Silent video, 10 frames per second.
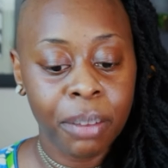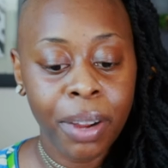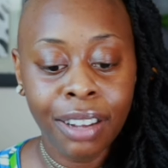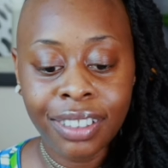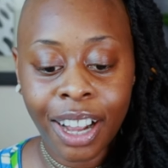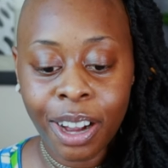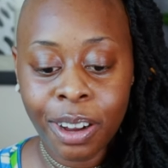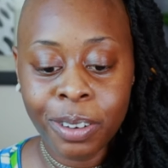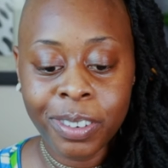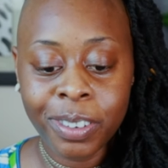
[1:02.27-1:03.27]

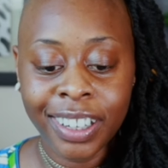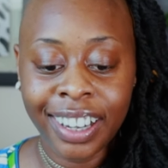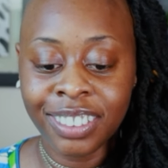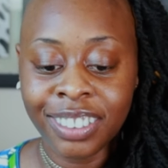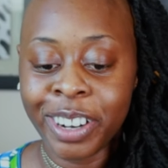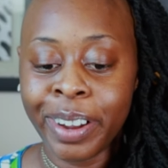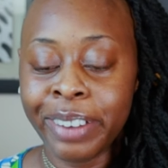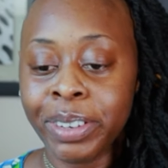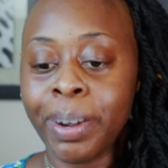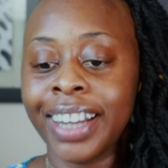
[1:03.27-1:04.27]
Hello, hello,
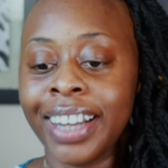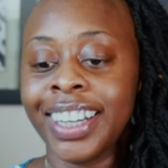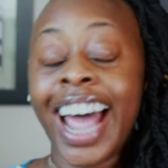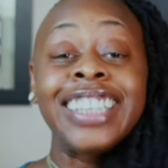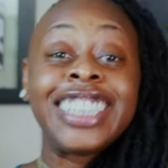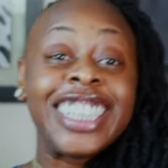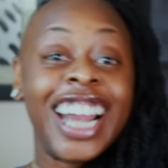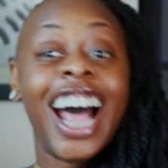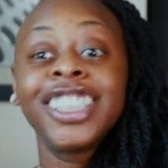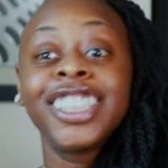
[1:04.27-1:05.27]
everybody. I did
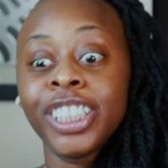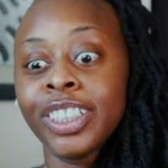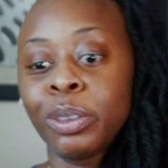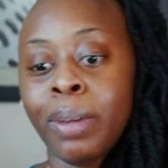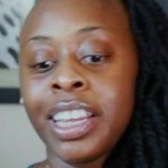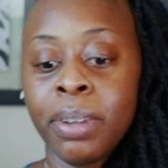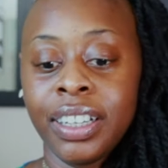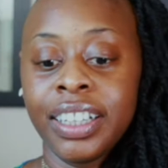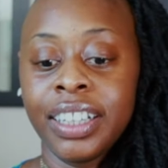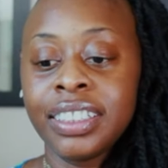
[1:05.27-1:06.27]
not share this is my email
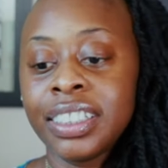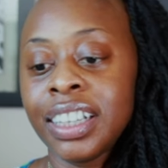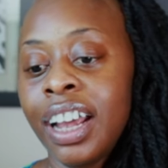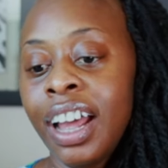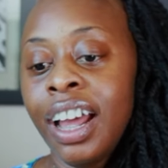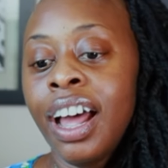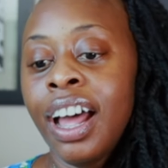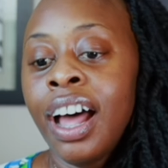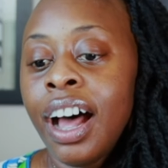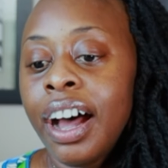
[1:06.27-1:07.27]
list
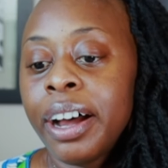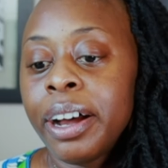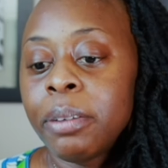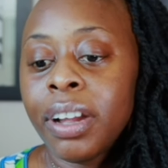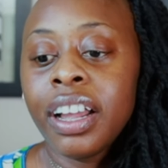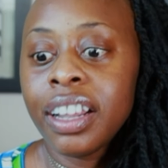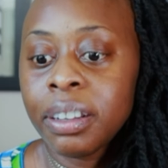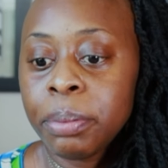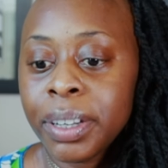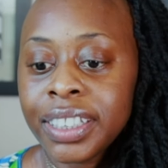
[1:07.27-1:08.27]
um,
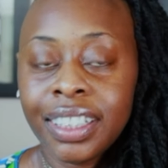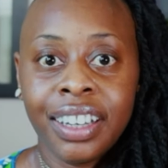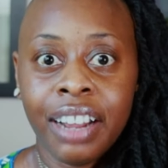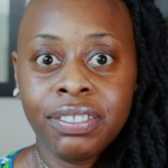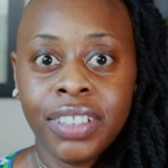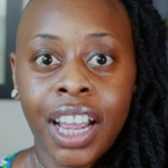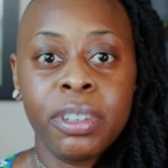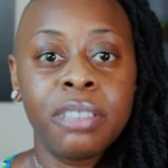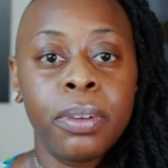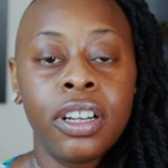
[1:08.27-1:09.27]
because I didn't have time.
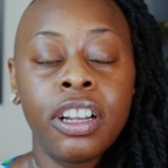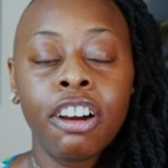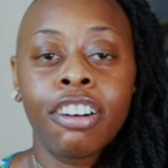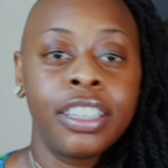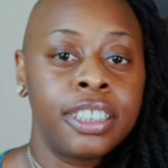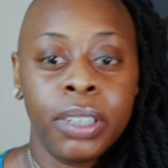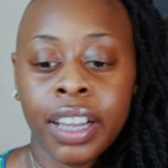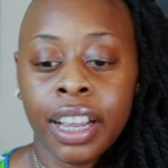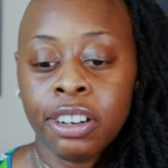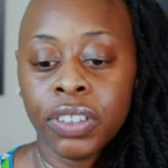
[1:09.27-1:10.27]
It's been a crazy
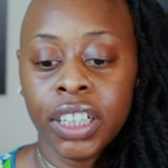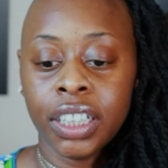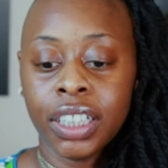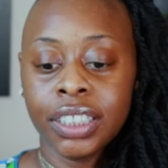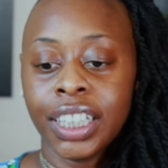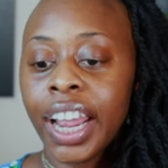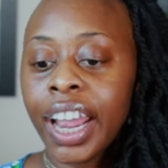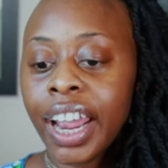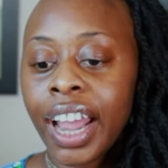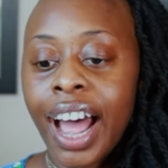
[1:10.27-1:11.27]
weekend over here.
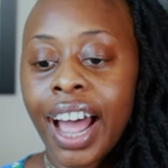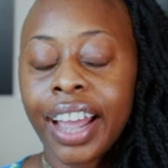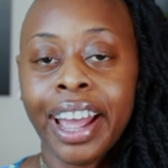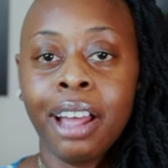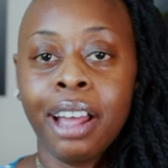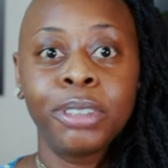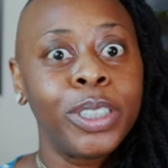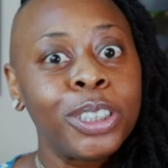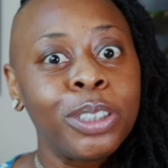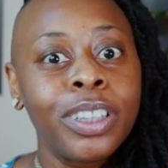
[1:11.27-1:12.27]
Today, I am
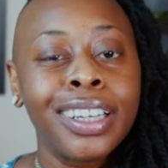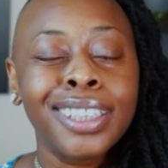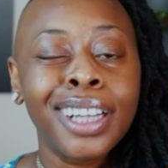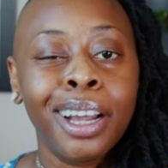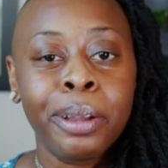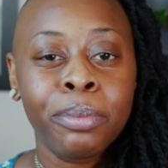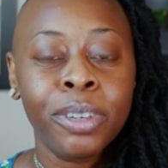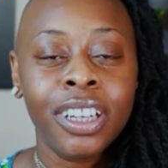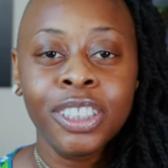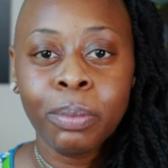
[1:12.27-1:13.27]
doing two things. I'm
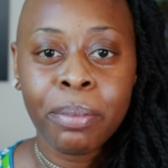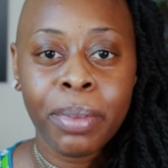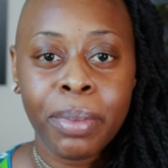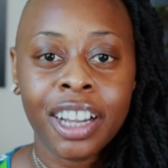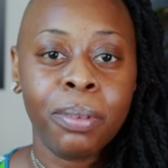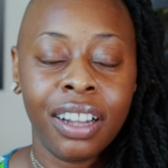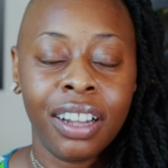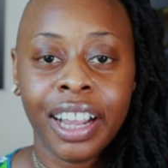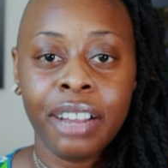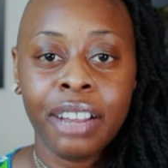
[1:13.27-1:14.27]
gonna do my makeup on
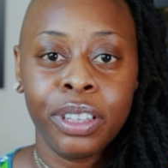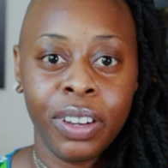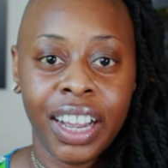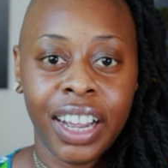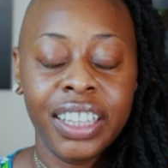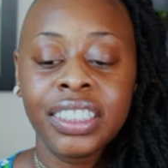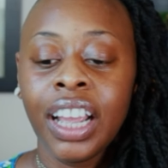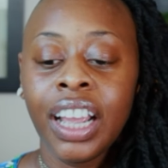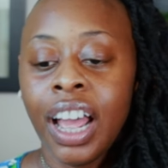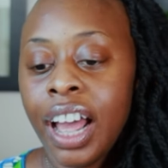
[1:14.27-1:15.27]
live with you guys.
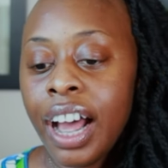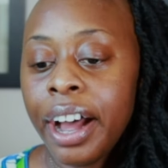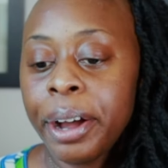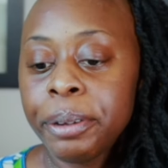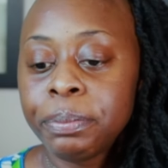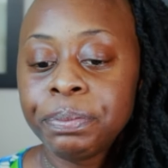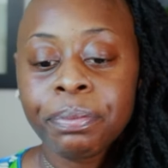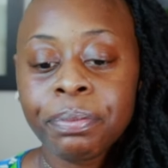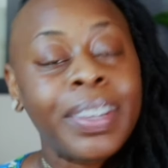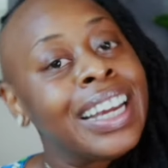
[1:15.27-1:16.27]
Um,
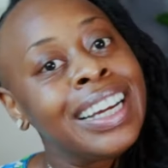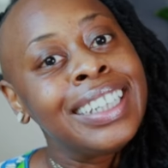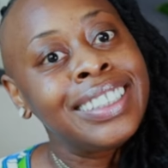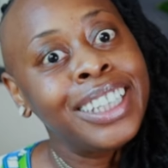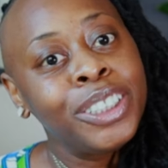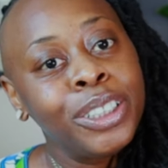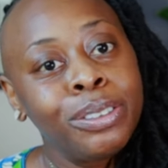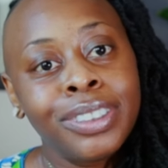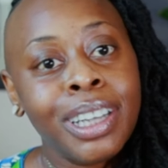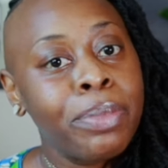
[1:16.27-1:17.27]
stay
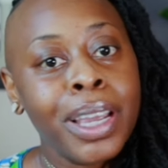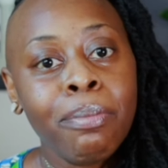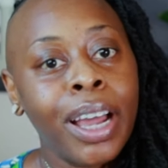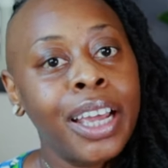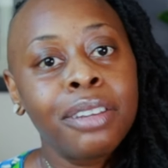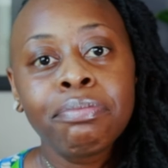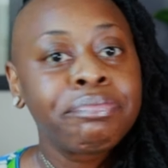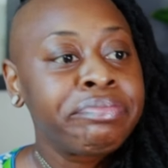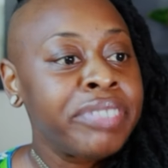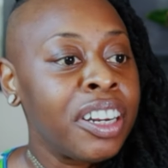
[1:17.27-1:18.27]
tuned. Something might,
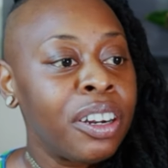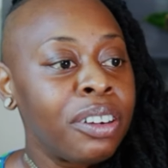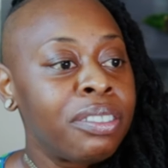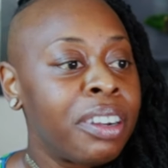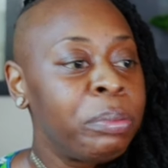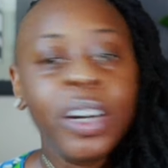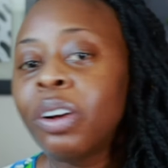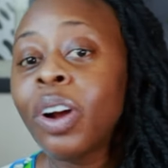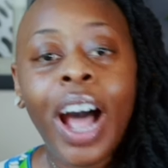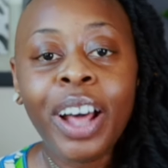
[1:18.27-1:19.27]
you know, we
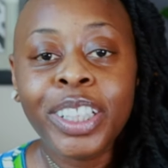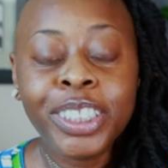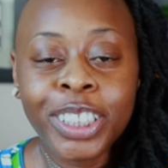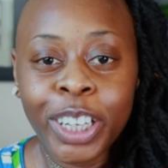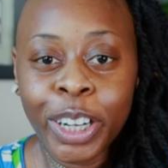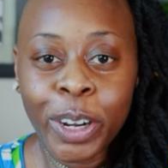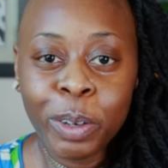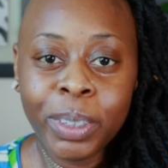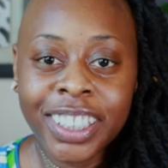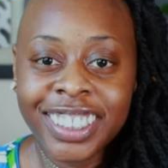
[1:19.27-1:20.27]
don't know how this is gonna
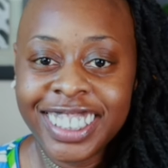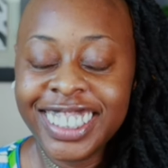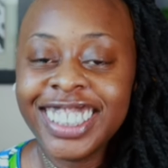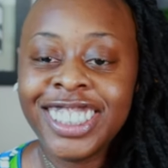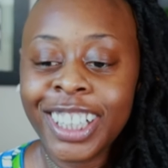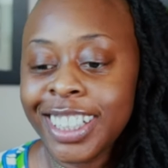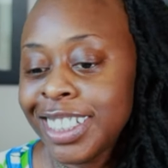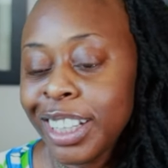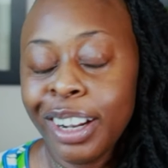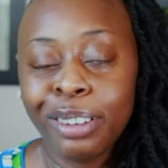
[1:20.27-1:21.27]
go because this is
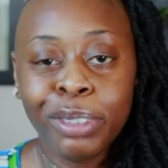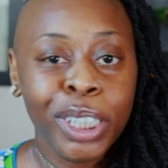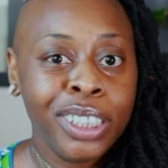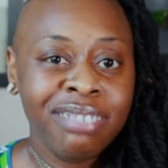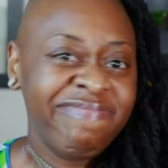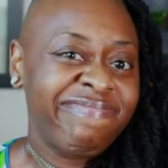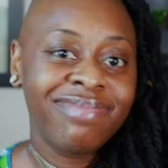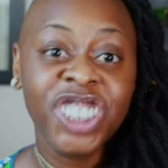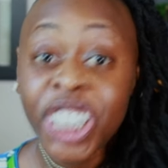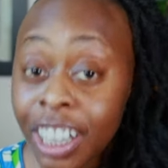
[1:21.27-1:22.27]
just a really
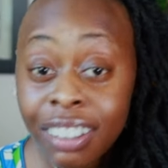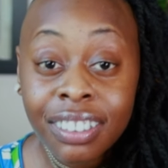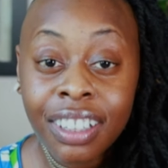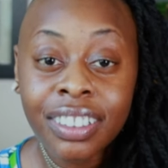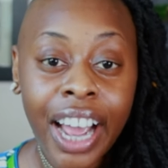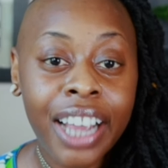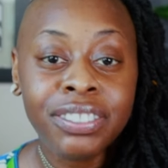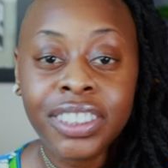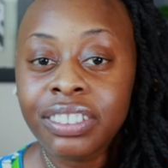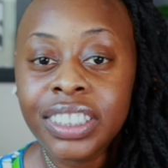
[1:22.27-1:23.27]
chill live
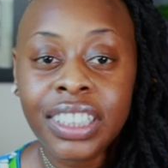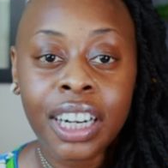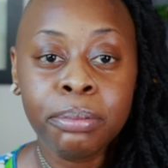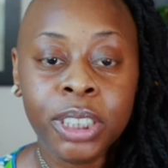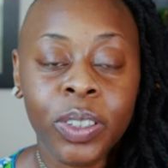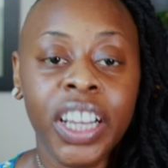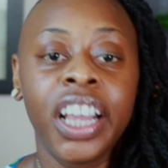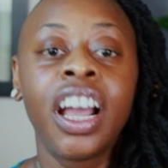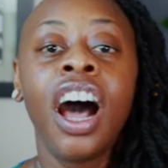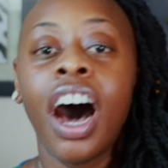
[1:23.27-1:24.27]
series that I'm
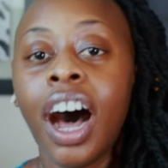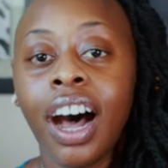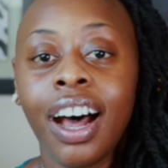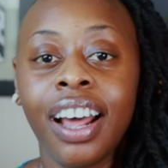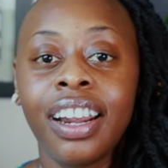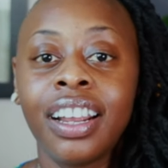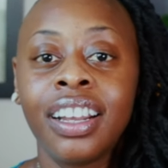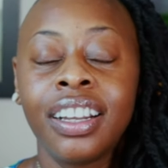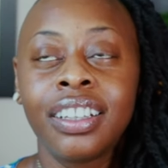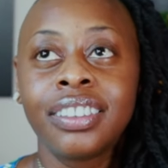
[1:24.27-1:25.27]
doing on
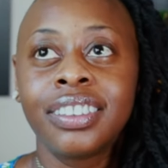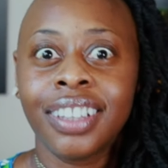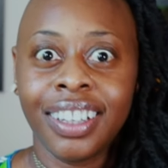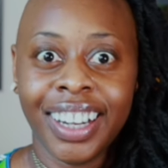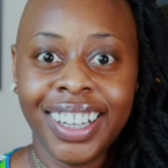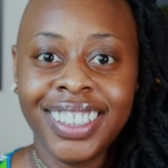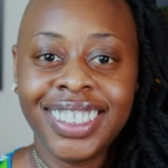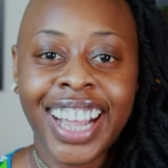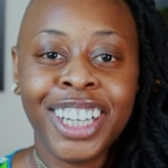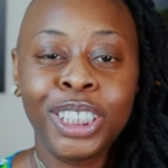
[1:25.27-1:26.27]

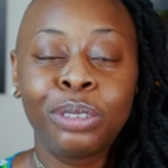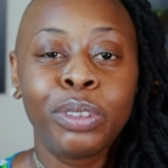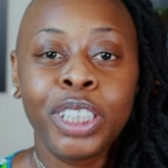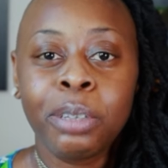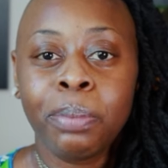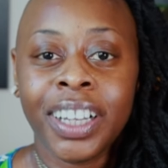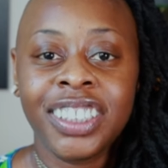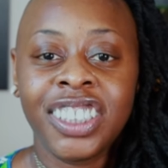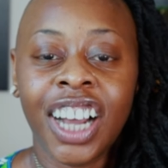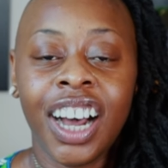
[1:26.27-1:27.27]
Sundays, and it's really
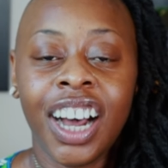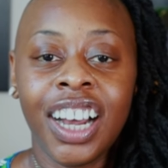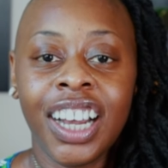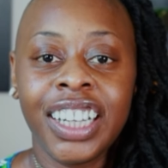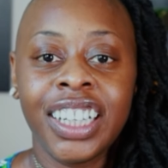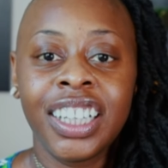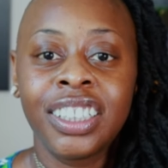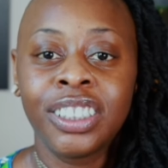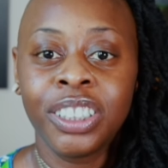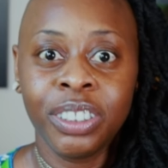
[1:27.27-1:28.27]
based on
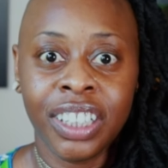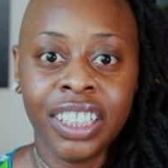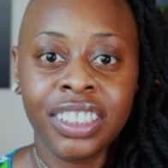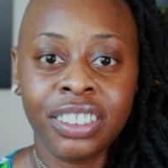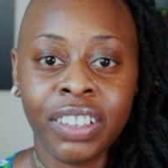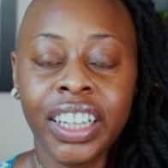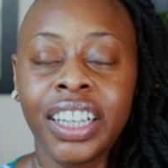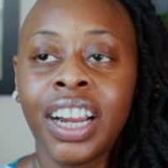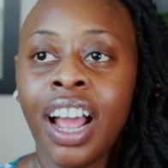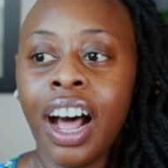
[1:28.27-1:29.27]
two things,
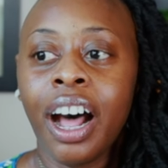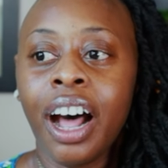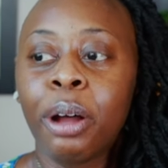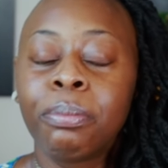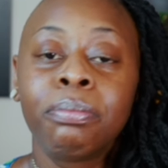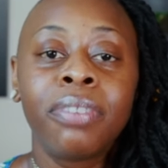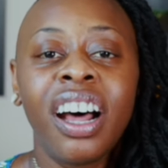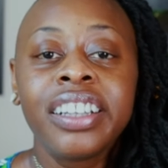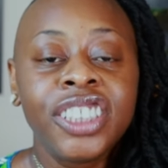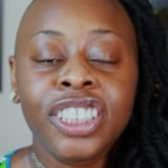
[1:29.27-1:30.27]
right? Um,
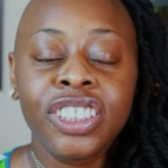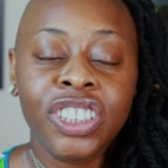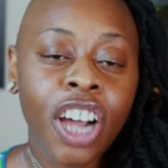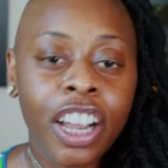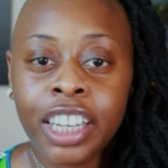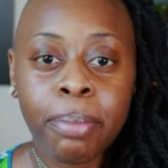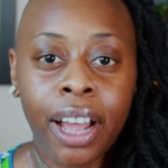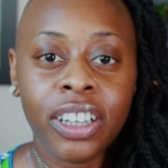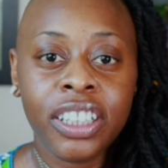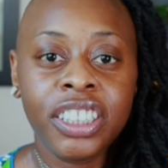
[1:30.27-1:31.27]
us just talking
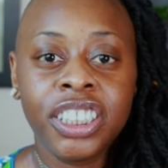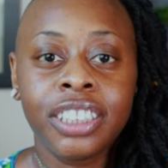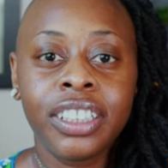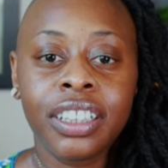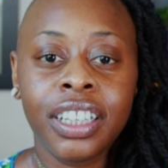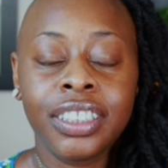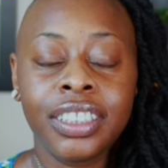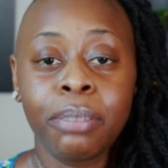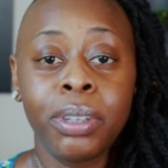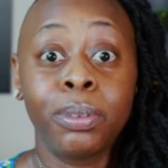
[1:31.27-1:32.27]
about and sharing things
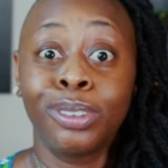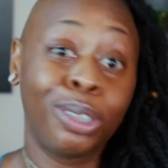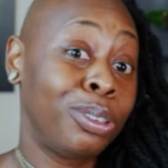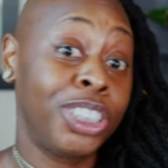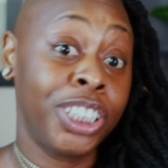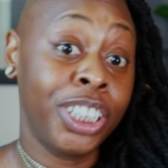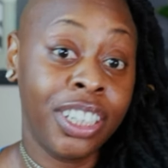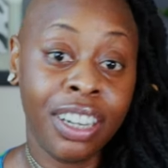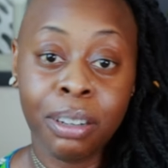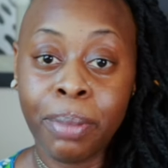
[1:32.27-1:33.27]
that people don't share
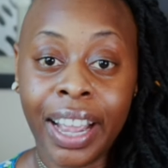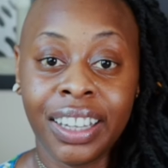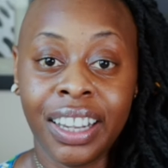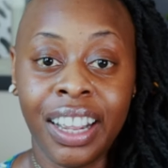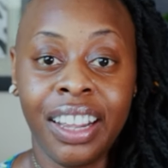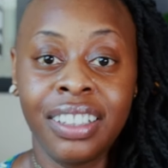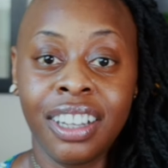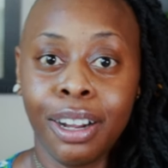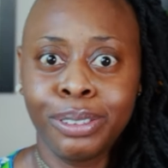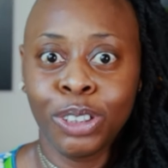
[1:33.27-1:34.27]
on the back end
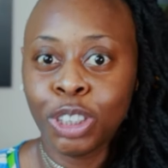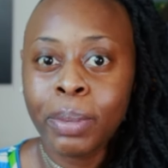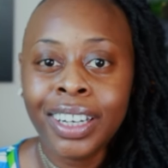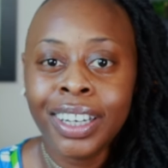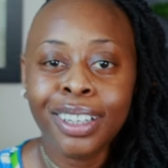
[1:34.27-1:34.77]
of social media.